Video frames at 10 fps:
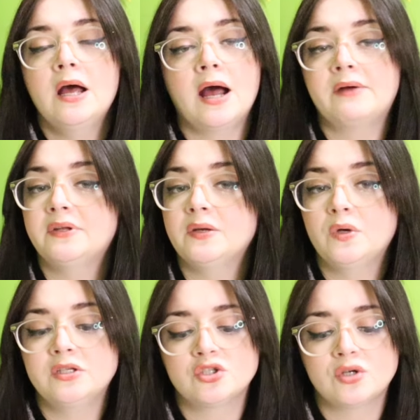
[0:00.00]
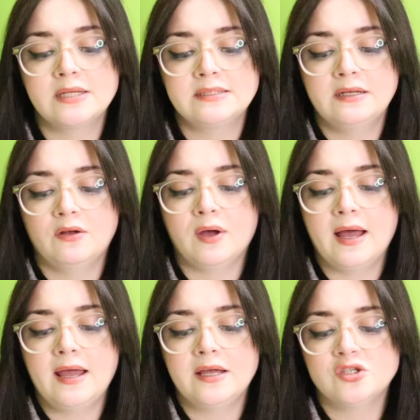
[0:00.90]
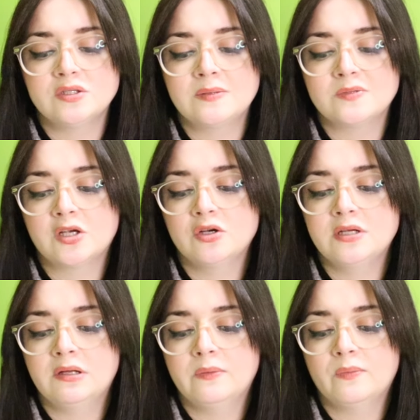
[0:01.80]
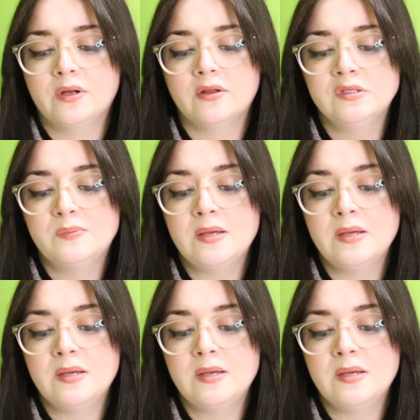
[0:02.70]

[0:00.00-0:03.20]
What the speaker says: I really wouldn't stress it, okay? It just seems like you're dealing with one of those